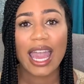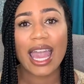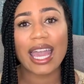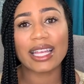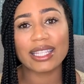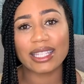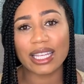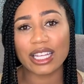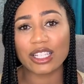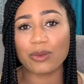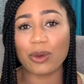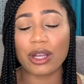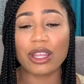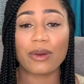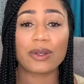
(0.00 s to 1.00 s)
and cities
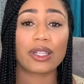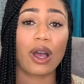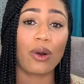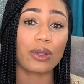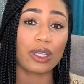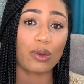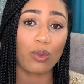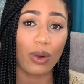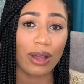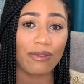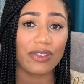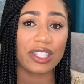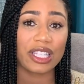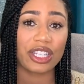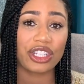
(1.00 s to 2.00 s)
where there was only one
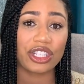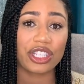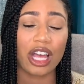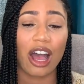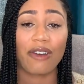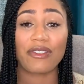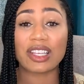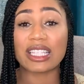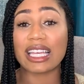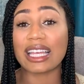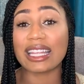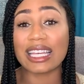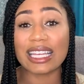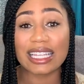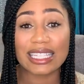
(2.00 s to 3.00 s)
physician's office
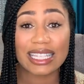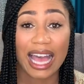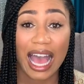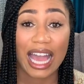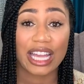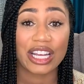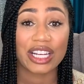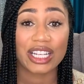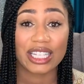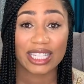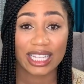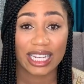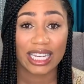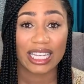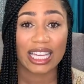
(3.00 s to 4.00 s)
in the entire
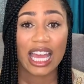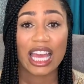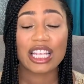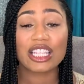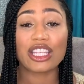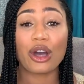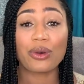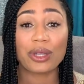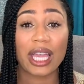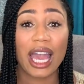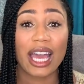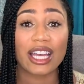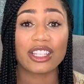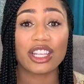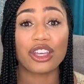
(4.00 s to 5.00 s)
city. So
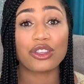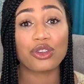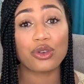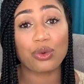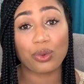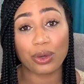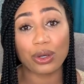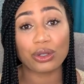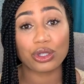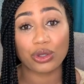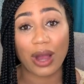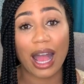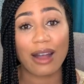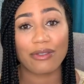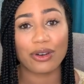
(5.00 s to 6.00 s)
yes, you will
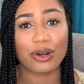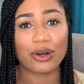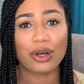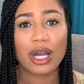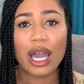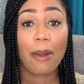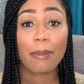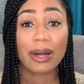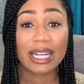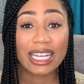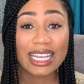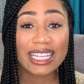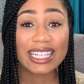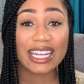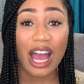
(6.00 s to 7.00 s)
travel, but
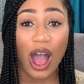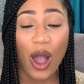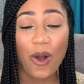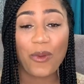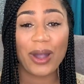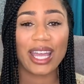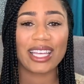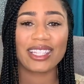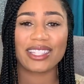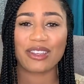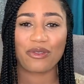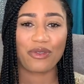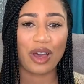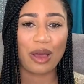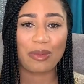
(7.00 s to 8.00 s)
is it always to
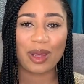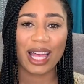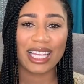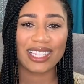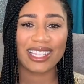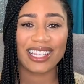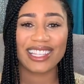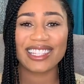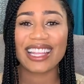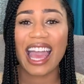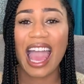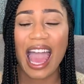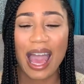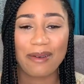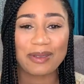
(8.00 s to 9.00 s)
fun places?
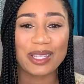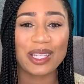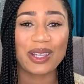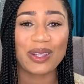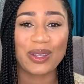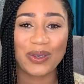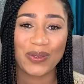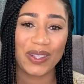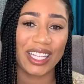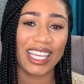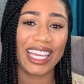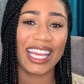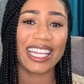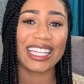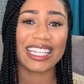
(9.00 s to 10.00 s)

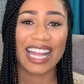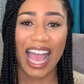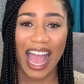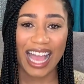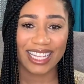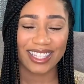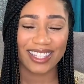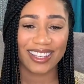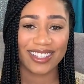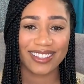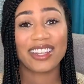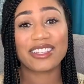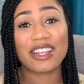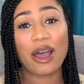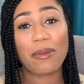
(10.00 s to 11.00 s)
Absolutely not.
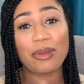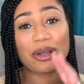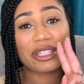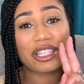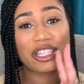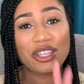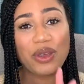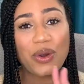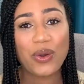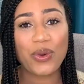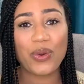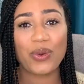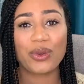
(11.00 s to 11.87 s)
Number 2,